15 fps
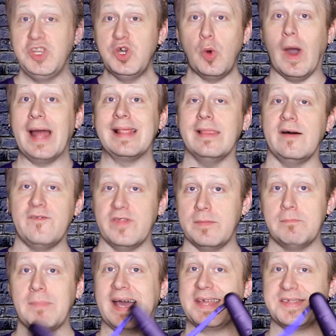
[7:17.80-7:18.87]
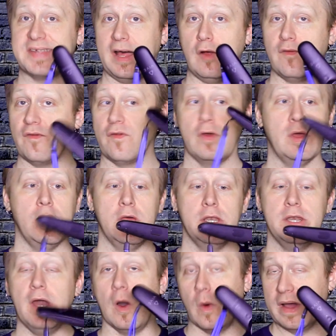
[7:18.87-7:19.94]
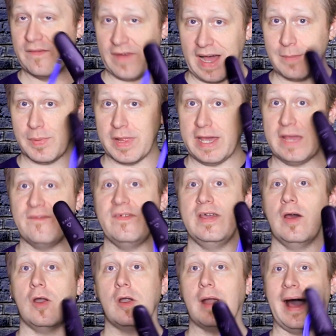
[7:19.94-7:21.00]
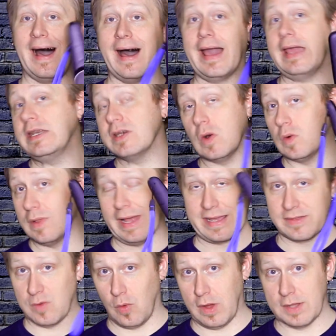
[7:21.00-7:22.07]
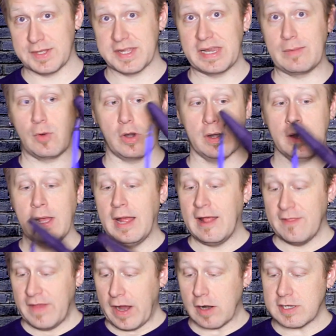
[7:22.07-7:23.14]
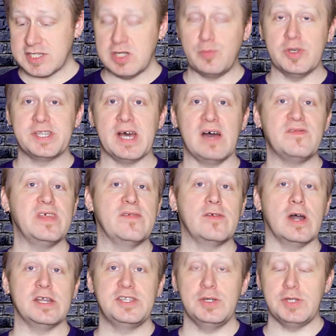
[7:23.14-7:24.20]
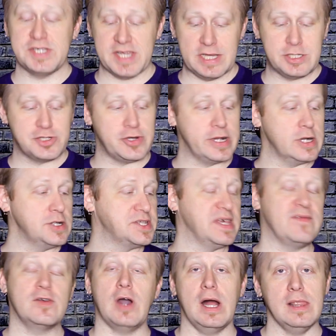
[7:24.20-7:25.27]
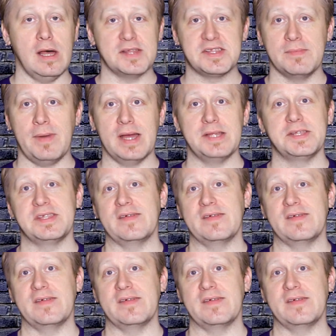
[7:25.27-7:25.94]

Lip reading: Do I love them myself? No. If I'm playing VR, I don't like the wands anymore. They are super tough. They've got two-stage triggers. They've got lots of buttons.